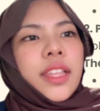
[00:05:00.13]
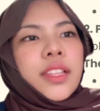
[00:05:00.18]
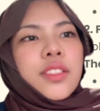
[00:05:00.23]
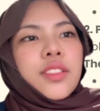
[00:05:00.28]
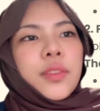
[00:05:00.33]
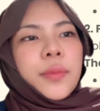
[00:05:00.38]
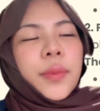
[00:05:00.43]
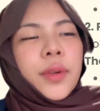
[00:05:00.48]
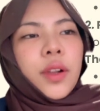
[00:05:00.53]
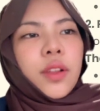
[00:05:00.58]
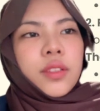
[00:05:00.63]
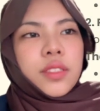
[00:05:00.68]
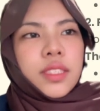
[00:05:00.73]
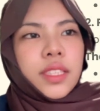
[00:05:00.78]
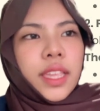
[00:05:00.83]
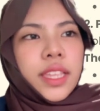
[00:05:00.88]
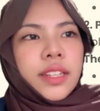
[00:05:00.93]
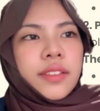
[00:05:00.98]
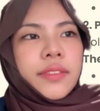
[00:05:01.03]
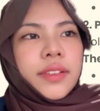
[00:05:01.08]

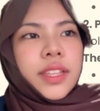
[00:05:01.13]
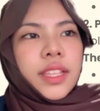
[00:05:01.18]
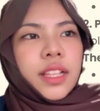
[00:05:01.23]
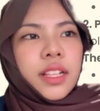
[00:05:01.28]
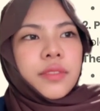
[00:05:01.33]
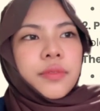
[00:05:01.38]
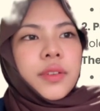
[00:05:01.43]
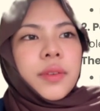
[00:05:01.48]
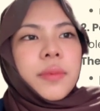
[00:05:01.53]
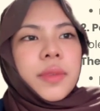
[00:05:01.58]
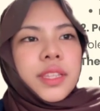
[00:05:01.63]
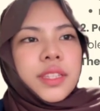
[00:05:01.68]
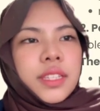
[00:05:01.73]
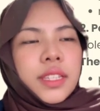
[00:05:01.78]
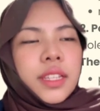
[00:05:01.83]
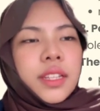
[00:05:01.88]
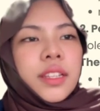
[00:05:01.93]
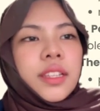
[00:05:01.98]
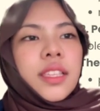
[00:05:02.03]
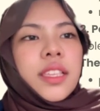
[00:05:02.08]
superoxide radical
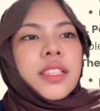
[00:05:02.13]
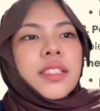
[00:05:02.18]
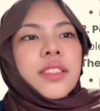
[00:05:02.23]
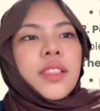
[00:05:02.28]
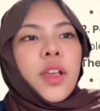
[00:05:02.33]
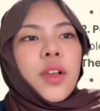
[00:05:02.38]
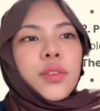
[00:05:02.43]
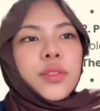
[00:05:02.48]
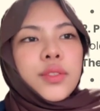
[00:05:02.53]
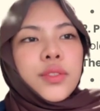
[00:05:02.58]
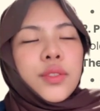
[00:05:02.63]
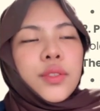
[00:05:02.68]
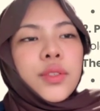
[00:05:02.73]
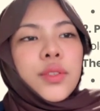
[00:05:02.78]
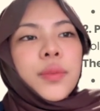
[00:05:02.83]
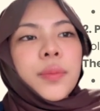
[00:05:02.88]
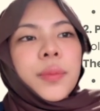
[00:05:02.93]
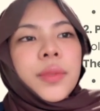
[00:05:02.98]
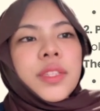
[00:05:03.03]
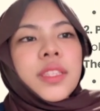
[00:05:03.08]
formation is
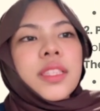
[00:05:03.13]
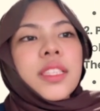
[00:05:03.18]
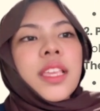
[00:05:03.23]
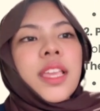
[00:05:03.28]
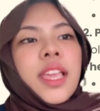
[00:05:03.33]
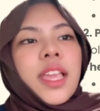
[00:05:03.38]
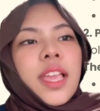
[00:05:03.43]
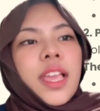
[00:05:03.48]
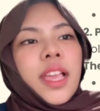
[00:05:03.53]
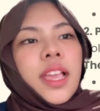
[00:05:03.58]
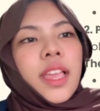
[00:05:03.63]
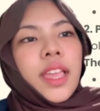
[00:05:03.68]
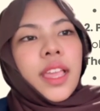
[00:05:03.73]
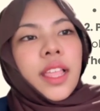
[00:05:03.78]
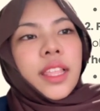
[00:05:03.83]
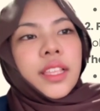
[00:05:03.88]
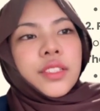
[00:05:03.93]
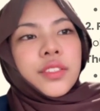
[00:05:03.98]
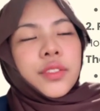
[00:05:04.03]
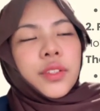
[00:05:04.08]
O2 plus
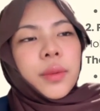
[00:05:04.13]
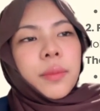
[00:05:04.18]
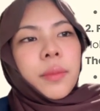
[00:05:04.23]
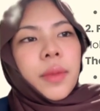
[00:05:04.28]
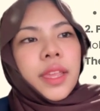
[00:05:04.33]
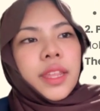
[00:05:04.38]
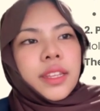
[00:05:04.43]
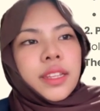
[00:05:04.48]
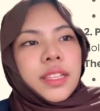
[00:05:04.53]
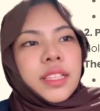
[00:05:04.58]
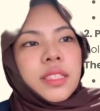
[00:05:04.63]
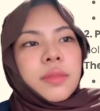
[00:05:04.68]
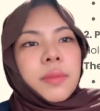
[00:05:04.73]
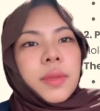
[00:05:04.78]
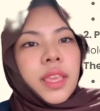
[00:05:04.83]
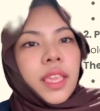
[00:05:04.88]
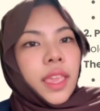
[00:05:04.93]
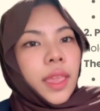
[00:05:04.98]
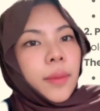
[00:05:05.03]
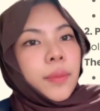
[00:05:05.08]
electron minus
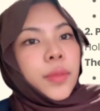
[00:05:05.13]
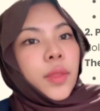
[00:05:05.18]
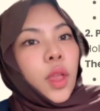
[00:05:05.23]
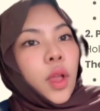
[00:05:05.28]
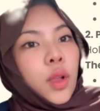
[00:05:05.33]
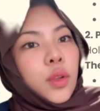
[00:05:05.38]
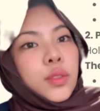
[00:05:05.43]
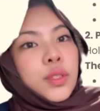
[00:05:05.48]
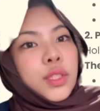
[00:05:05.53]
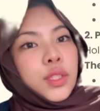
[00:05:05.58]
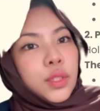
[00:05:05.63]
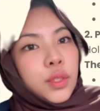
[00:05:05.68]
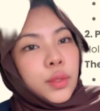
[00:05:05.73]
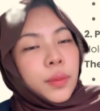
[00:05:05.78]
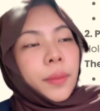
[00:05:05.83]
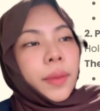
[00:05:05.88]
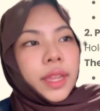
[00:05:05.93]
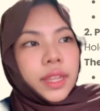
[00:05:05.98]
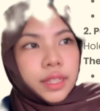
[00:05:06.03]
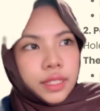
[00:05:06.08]
became
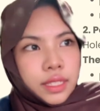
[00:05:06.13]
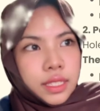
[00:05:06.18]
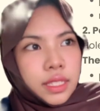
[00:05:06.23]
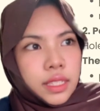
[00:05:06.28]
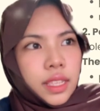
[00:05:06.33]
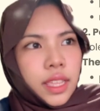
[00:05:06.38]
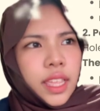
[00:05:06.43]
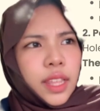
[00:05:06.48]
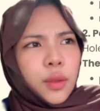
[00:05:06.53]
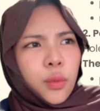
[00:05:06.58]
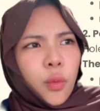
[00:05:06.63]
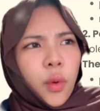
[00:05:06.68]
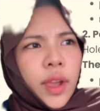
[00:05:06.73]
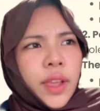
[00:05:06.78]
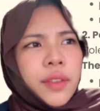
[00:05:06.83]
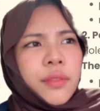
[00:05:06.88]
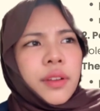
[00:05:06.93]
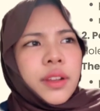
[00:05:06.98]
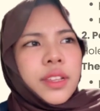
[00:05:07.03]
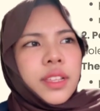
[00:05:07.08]
O2 minus. And
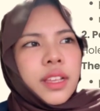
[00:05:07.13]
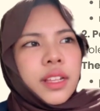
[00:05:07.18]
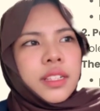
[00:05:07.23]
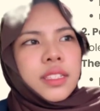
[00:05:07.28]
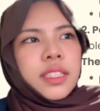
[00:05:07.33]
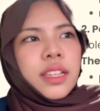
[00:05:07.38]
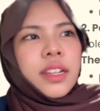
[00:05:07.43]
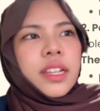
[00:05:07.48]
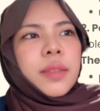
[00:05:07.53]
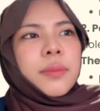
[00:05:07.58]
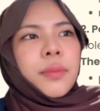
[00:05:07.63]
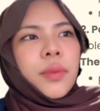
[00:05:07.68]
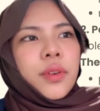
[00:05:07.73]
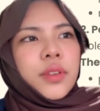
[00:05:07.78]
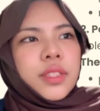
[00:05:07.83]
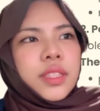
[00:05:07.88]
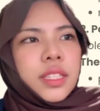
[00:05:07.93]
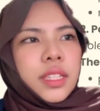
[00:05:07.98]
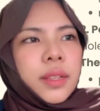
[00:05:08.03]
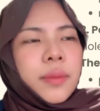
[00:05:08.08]
why radicals are
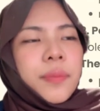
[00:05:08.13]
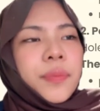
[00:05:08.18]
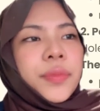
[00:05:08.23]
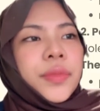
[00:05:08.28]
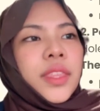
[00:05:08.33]
important?